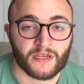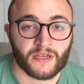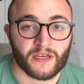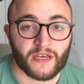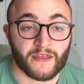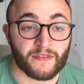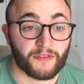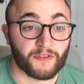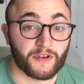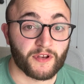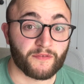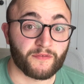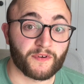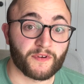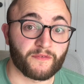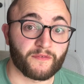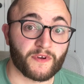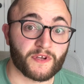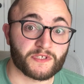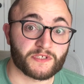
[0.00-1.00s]
and the different
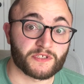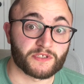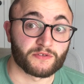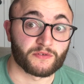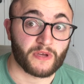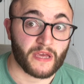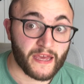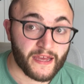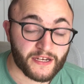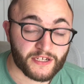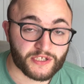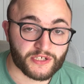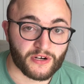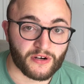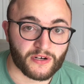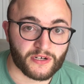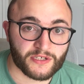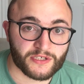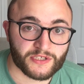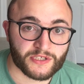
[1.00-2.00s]
devices you can
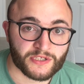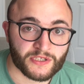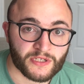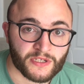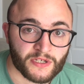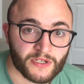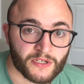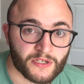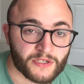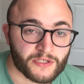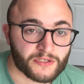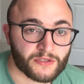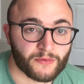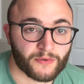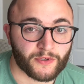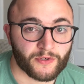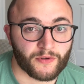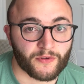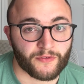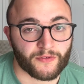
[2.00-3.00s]
charge. So we'll
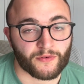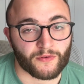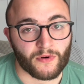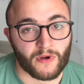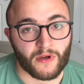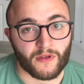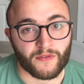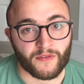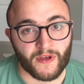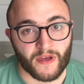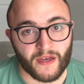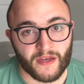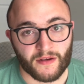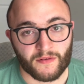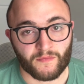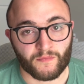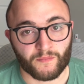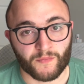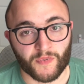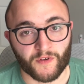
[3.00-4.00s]
go through all
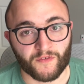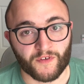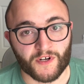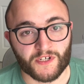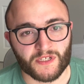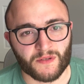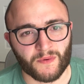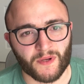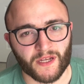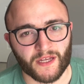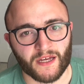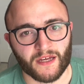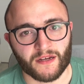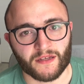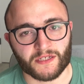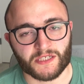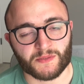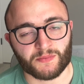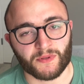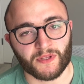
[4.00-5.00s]
that. But first I want to kind of
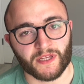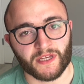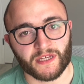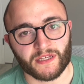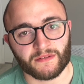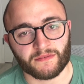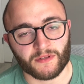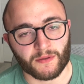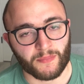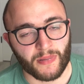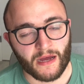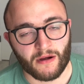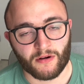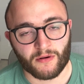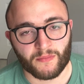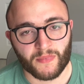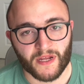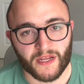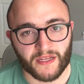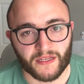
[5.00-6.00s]
explain the power
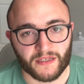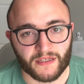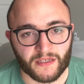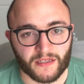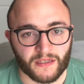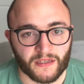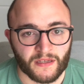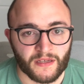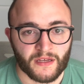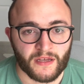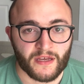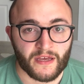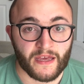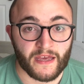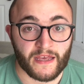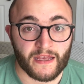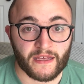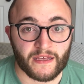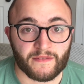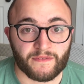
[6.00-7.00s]
bank
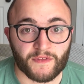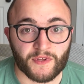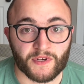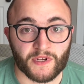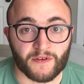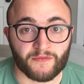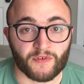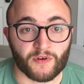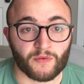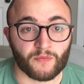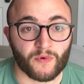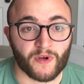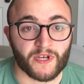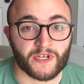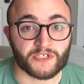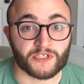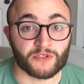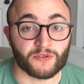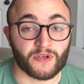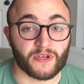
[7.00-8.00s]
and the different
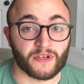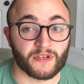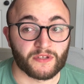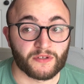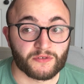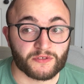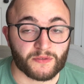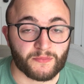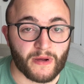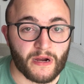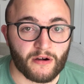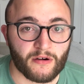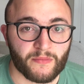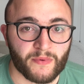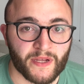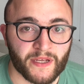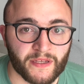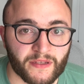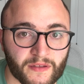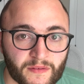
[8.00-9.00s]
ways you can use a power
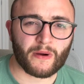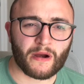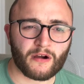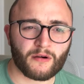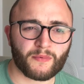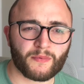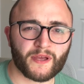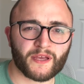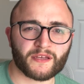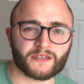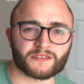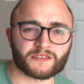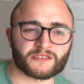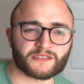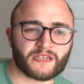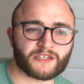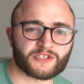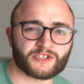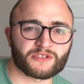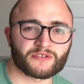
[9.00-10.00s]
bank. Power bank is
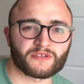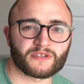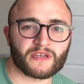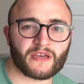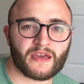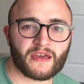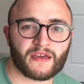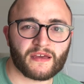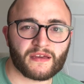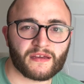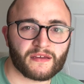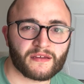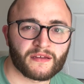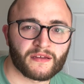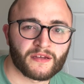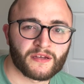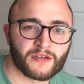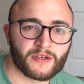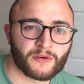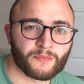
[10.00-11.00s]
essentially a
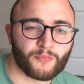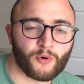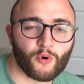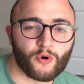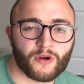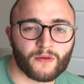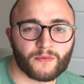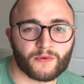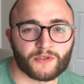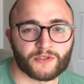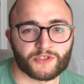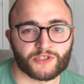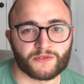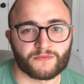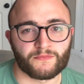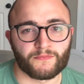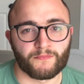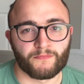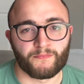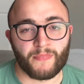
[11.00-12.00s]
portable
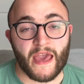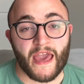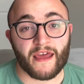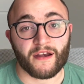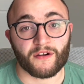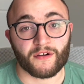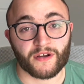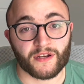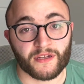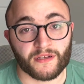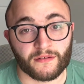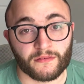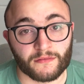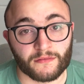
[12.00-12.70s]
battery.